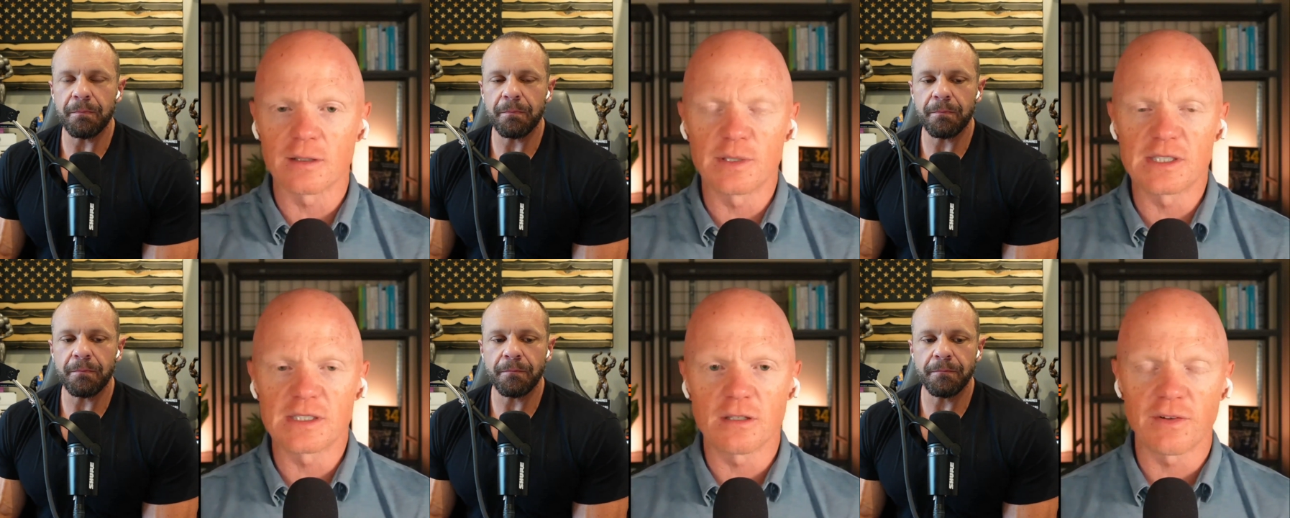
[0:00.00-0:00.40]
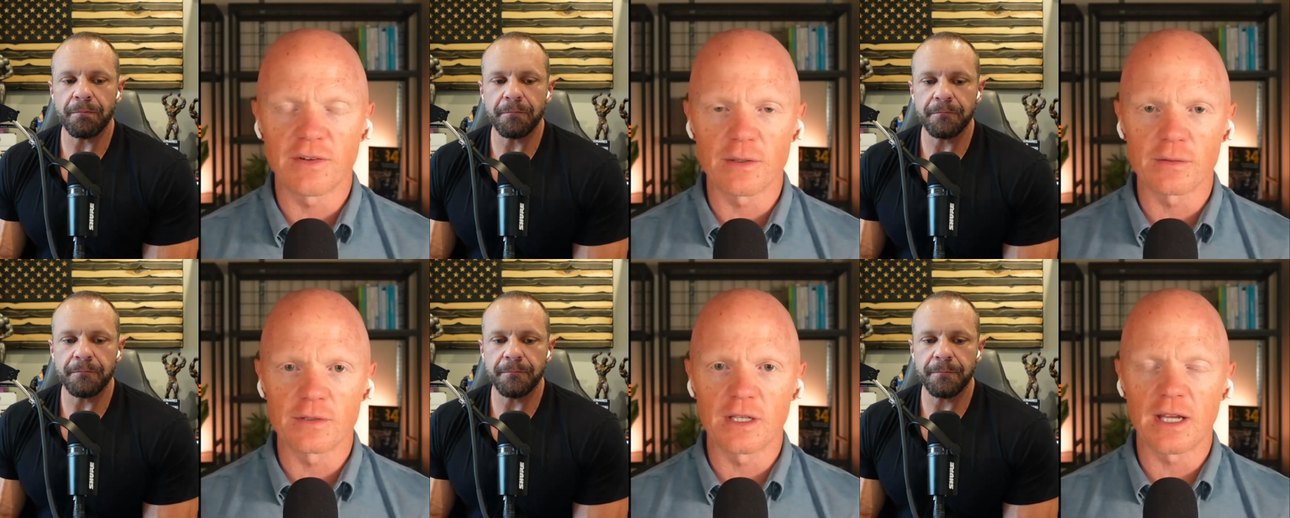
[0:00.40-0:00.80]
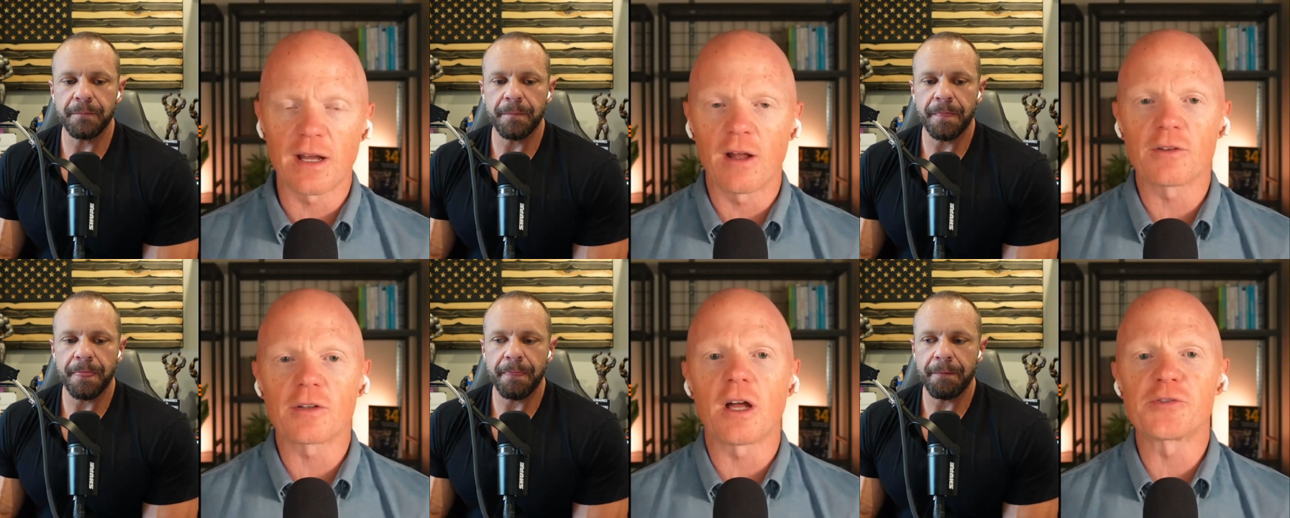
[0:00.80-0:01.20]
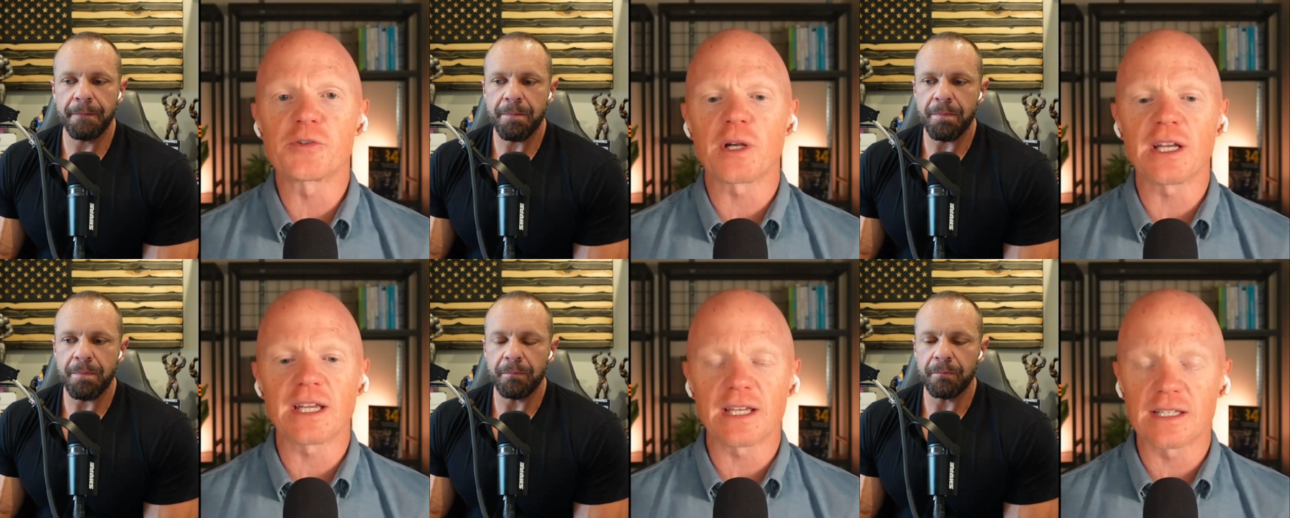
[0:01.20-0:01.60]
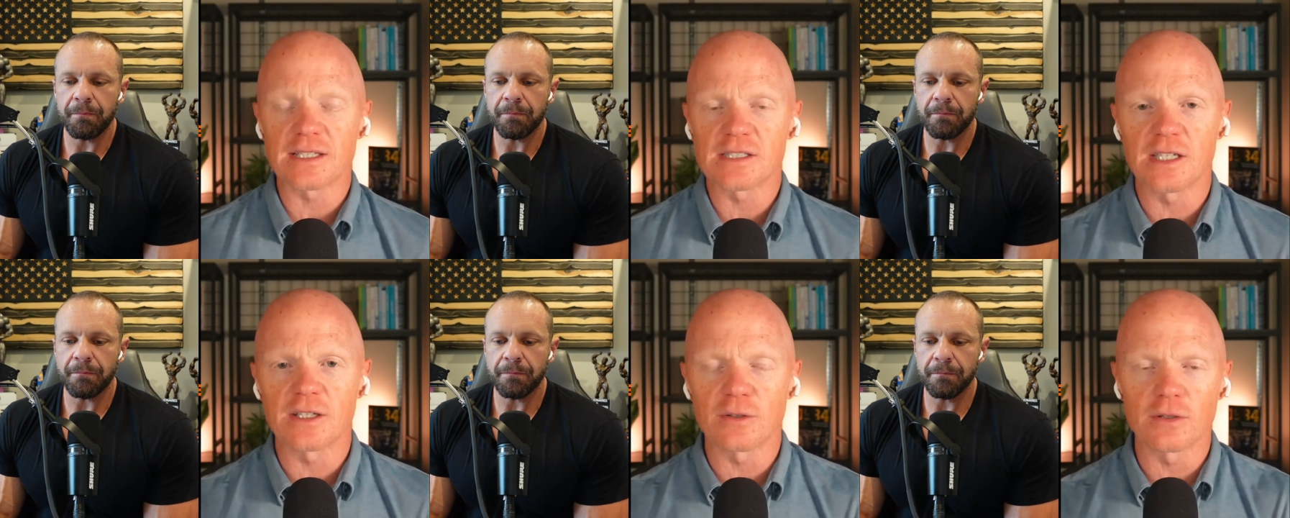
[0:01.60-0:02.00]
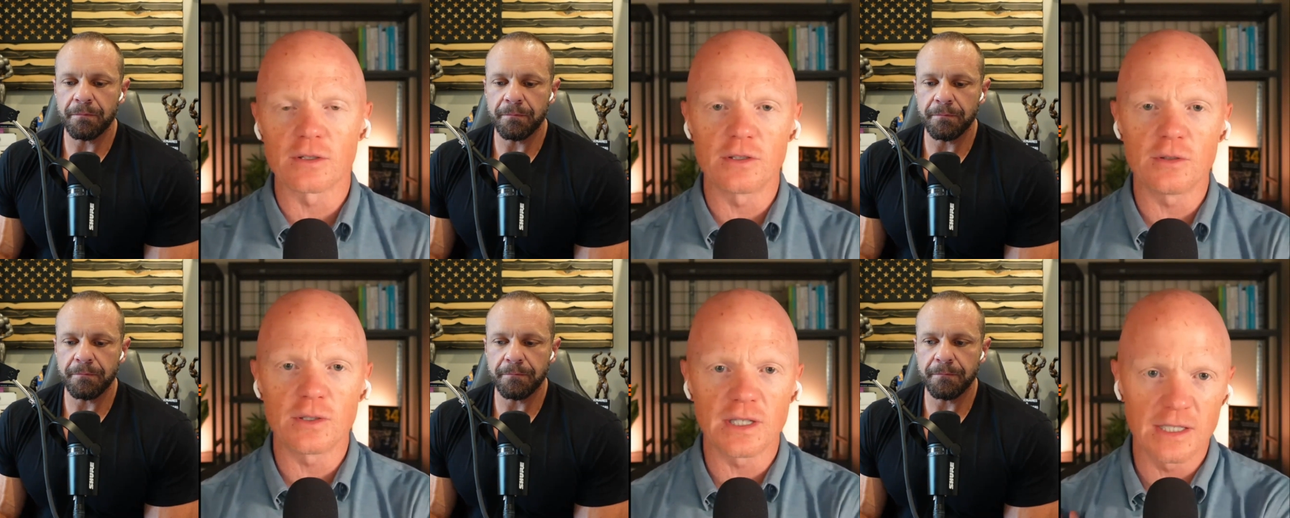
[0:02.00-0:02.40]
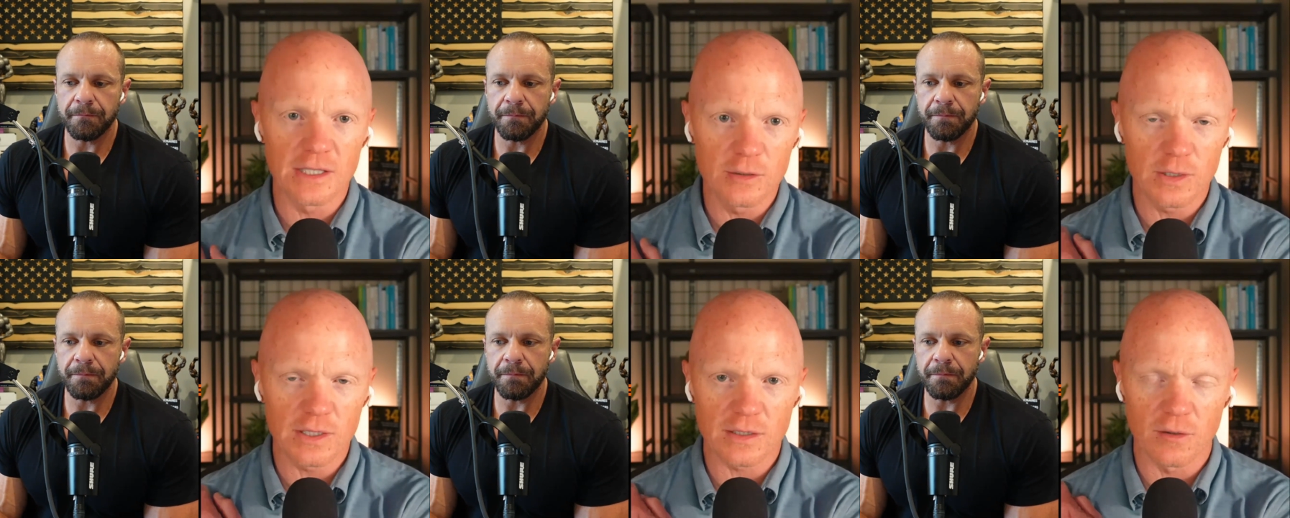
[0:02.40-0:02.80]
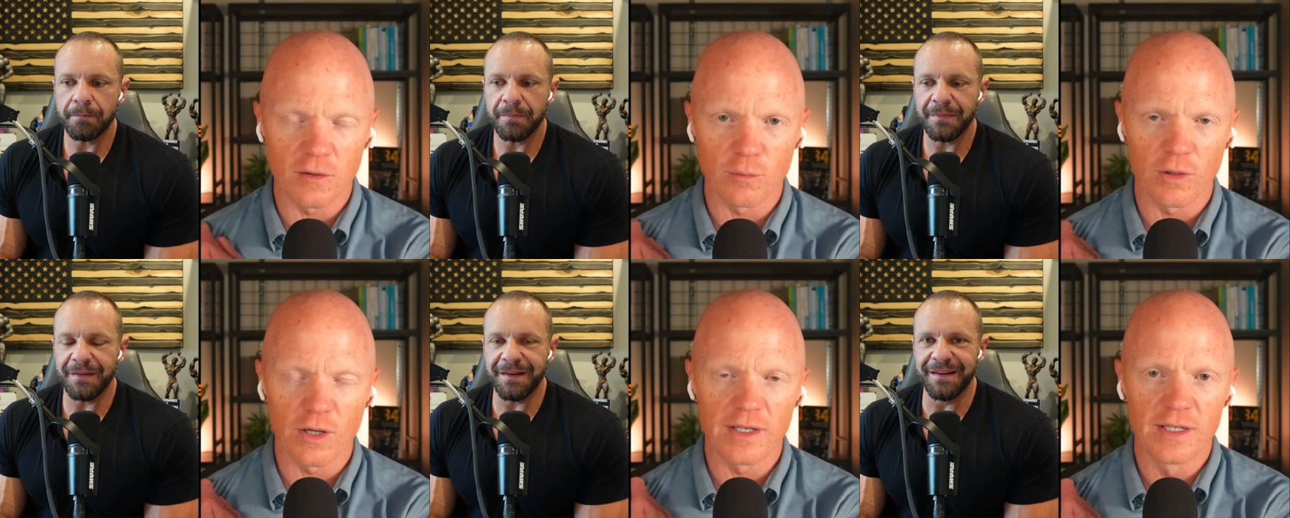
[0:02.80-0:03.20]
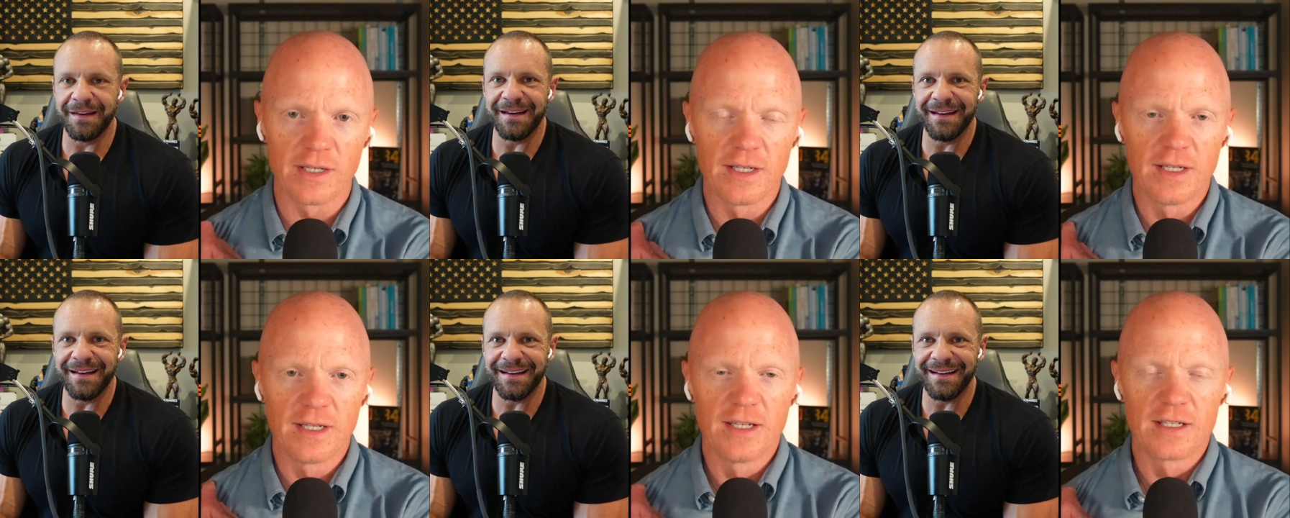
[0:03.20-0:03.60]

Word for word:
Speaker 1: So let me see if I don't, I'll, I'll try to get a single and you get, you hit the home run